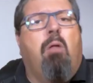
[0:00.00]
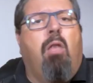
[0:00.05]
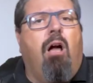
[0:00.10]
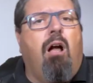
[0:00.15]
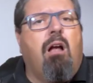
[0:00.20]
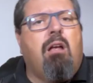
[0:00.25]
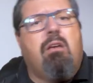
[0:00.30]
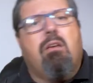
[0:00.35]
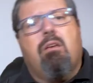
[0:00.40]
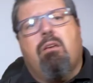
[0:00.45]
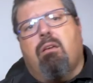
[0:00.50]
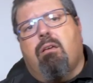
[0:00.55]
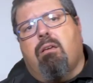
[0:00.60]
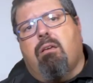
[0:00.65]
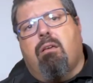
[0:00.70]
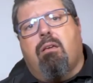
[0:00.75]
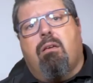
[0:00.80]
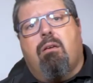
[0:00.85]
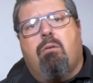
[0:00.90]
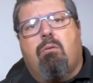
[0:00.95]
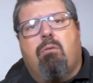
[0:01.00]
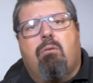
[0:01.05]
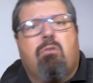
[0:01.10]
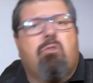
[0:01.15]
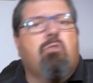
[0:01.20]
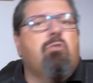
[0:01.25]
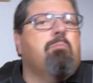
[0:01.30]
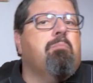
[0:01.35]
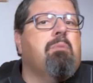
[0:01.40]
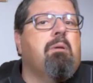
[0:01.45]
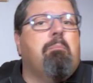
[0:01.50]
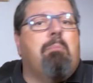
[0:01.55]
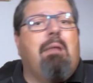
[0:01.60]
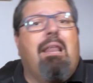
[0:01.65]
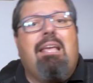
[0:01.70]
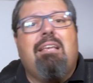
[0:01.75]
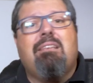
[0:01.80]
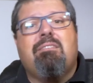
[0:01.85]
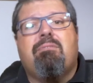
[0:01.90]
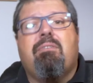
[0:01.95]
block could be
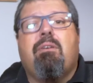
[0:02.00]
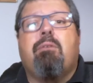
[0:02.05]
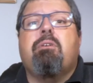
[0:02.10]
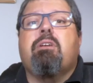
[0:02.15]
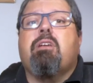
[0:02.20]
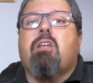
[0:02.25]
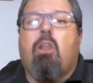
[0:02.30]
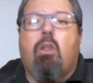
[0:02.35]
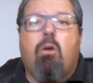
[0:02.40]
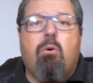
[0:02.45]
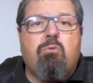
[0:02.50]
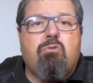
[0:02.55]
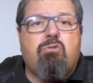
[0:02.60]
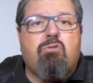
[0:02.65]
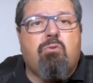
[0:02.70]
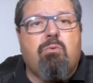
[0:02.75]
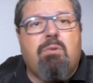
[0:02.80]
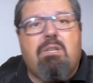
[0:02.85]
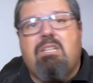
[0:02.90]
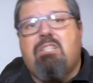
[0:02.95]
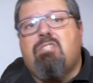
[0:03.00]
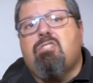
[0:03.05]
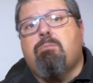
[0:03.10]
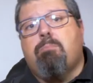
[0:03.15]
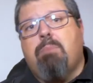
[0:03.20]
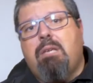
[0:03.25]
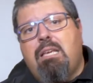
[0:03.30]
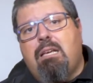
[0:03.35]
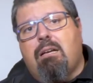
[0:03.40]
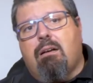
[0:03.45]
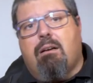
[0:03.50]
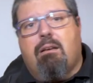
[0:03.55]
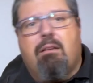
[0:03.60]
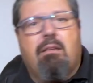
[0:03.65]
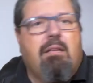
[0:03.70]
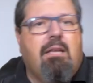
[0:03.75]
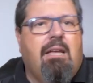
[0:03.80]
placed very close to each speaker,